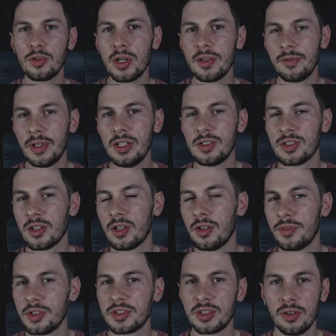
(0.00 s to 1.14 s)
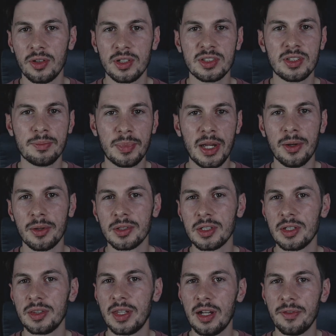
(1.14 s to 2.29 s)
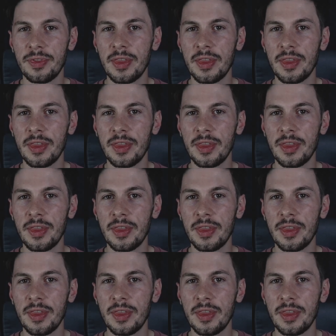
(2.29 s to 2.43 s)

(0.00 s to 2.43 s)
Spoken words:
great feature of the scooter is the bell. Now